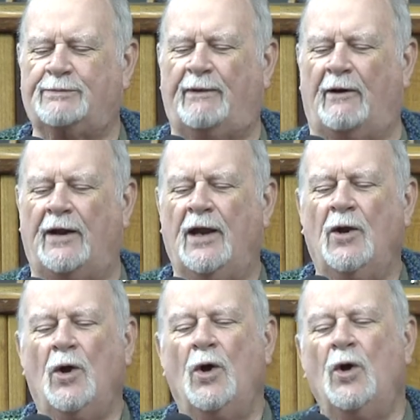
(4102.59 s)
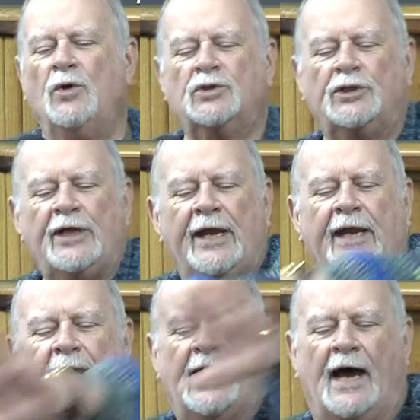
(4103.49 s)
right? Who dwells
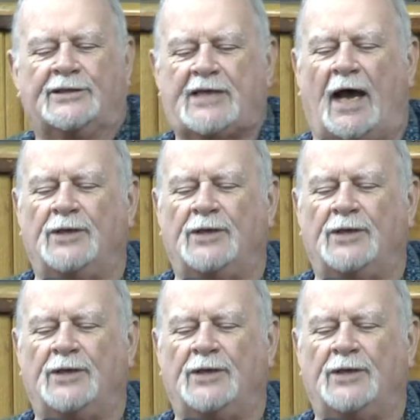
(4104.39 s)
in you?